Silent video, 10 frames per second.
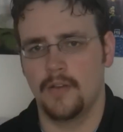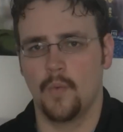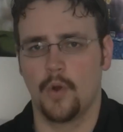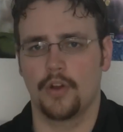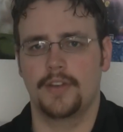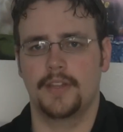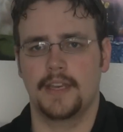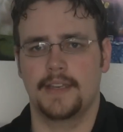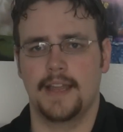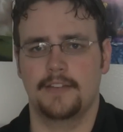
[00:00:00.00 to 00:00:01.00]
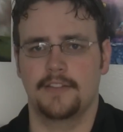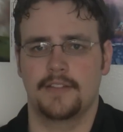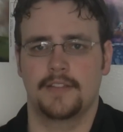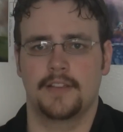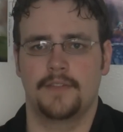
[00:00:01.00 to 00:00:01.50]
wart that attaches
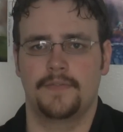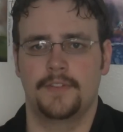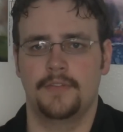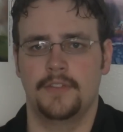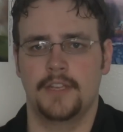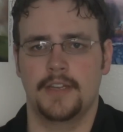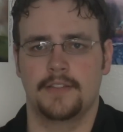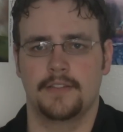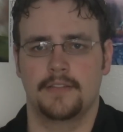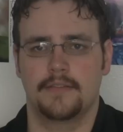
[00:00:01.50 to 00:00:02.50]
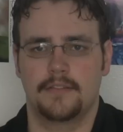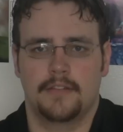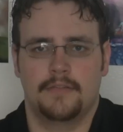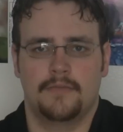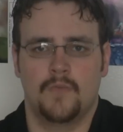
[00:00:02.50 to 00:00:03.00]
itself to the Genesis.
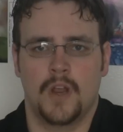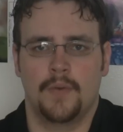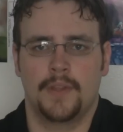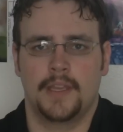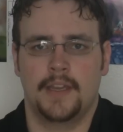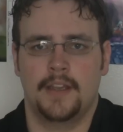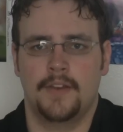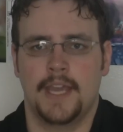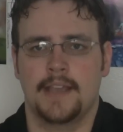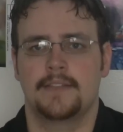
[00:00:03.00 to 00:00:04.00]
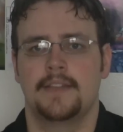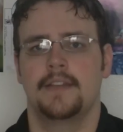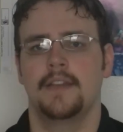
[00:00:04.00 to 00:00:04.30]
So where were they going to go next?